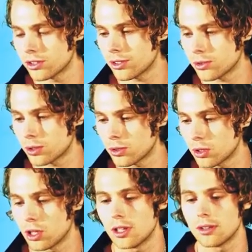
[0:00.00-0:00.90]
think,
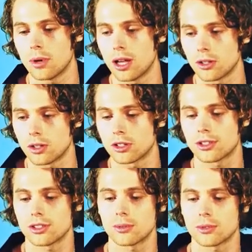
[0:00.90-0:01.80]
think of uh,
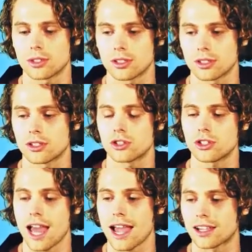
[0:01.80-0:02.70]
else that's
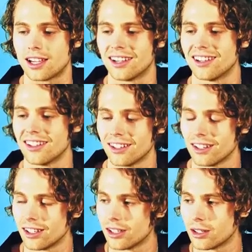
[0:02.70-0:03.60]
stack.
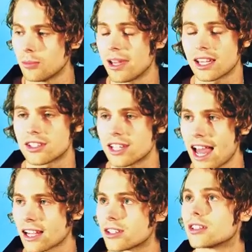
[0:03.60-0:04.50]
Yeah. Making
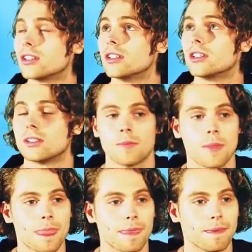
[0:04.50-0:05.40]
stacks. Oh, I like
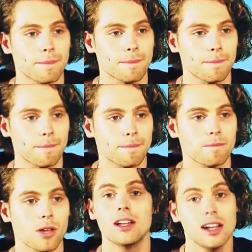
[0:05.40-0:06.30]
that. I was gonna make some
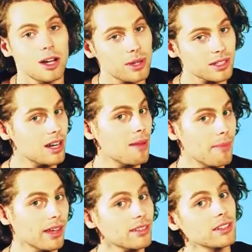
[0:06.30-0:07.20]
stacks. Oh
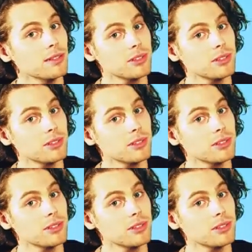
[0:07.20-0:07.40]
make some